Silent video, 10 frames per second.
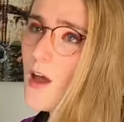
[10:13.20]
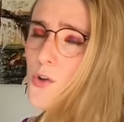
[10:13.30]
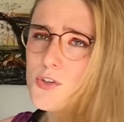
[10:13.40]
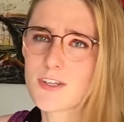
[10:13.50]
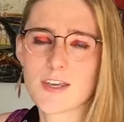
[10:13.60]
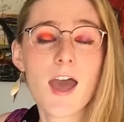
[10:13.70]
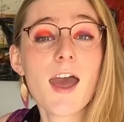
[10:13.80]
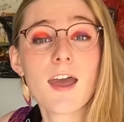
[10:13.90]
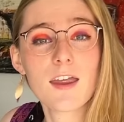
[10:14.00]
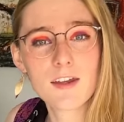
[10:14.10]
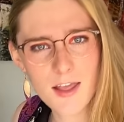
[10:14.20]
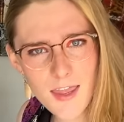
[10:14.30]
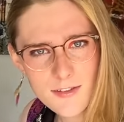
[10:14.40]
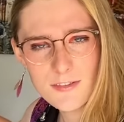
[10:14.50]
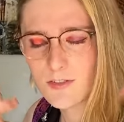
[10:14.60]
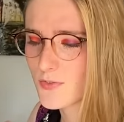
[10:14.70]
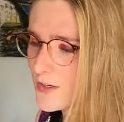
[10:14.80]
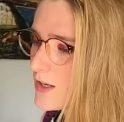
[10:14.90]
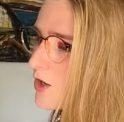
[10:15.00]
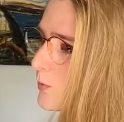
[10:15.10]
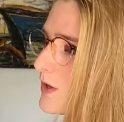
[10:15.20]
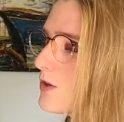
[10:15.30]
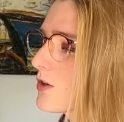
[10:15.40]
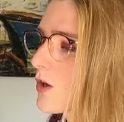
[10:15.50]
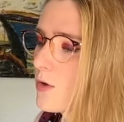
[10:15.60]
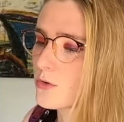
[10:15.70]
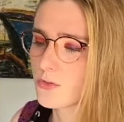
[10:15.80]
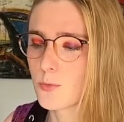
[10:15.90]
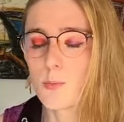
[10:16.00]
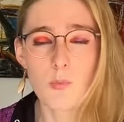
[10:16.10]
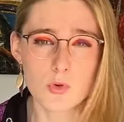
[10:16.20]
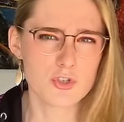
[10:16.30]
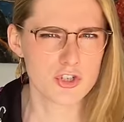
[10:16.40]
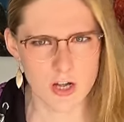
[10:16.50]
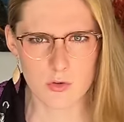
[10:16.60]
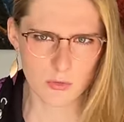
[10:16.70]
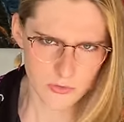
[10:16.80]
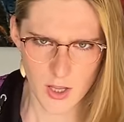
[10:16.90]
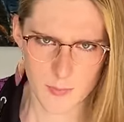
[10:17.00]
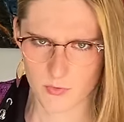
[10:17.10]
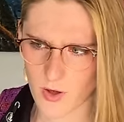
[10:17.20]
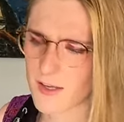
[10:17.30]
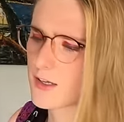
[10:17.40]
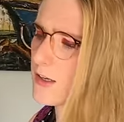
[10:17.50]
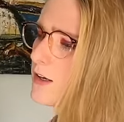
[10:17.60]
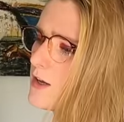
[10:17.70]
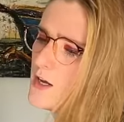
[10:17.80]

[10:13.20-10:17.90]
Okay, to end this video, we're gonna go into a more general type of ranking.